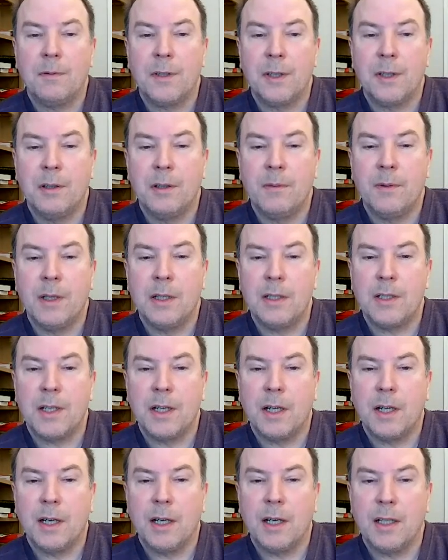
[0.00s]
after
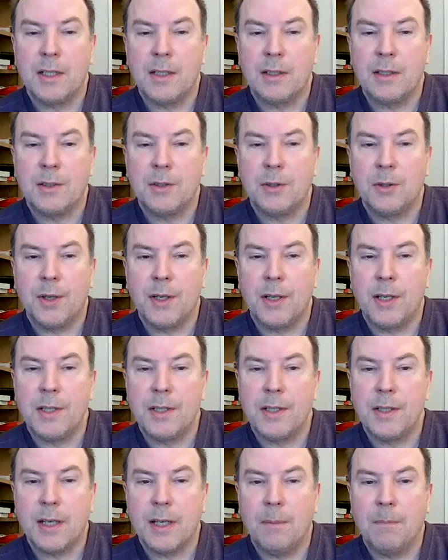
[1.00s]
university, I joined
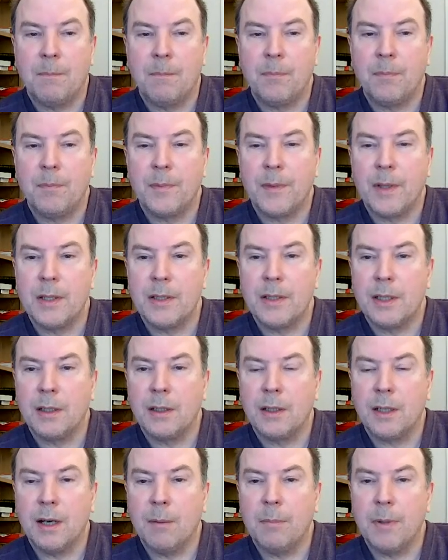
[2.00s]
this
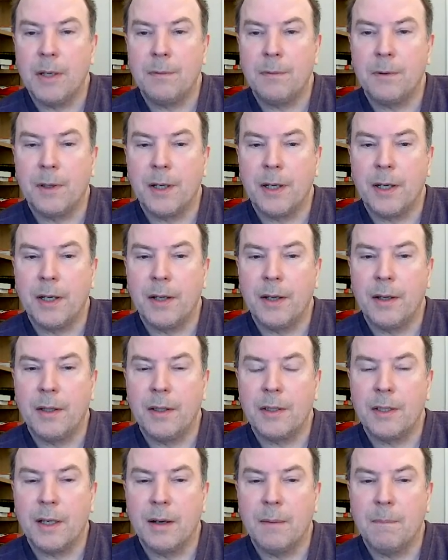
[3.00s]
little company for a year
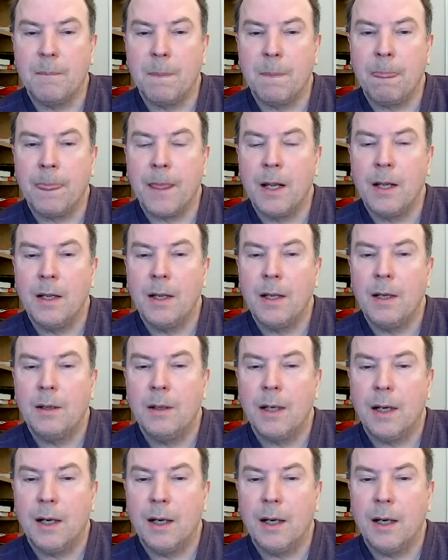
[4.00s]

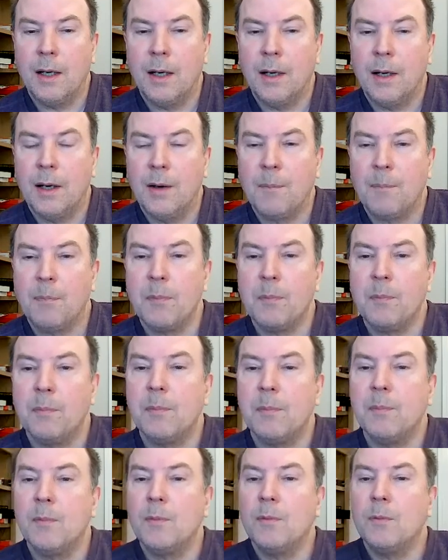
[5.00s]
that
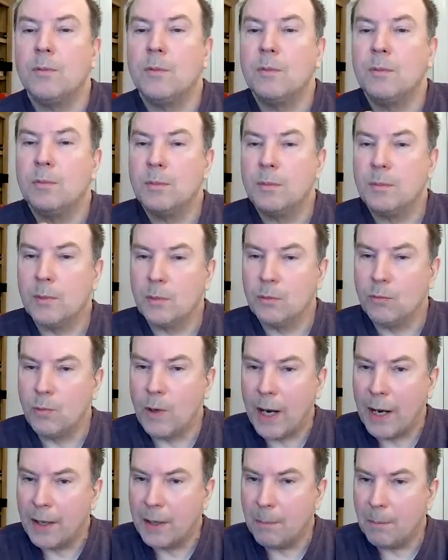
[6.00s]

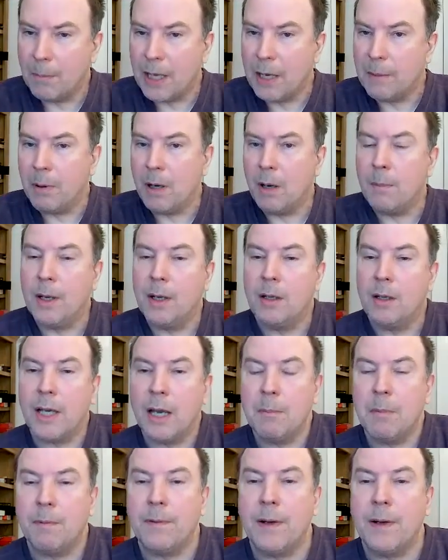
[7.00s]
ran a
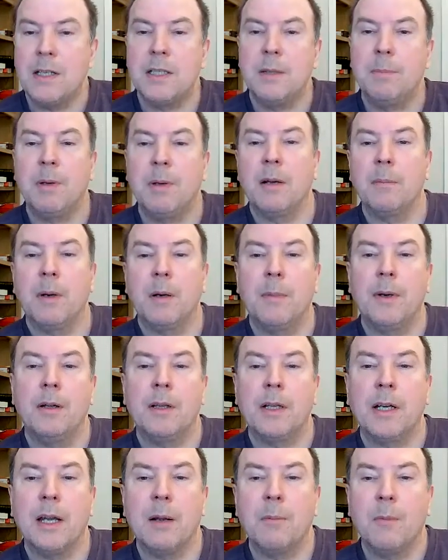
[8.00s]
play-by-mail game, a fantasy
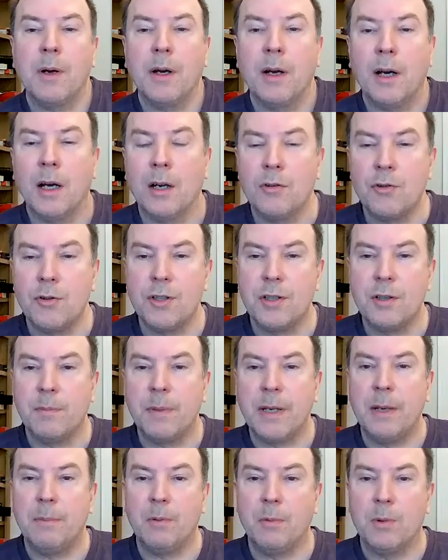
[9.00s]
play-by-mail game, where hundreds
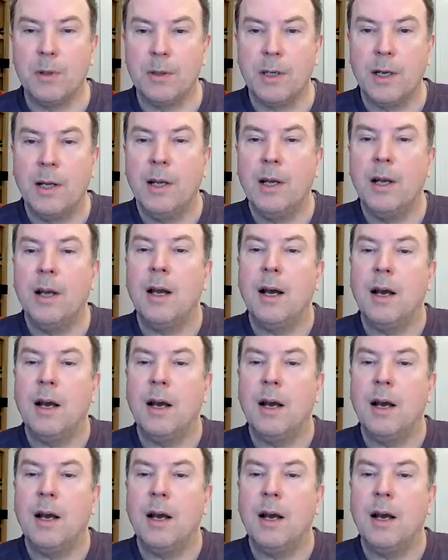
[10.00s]
of people would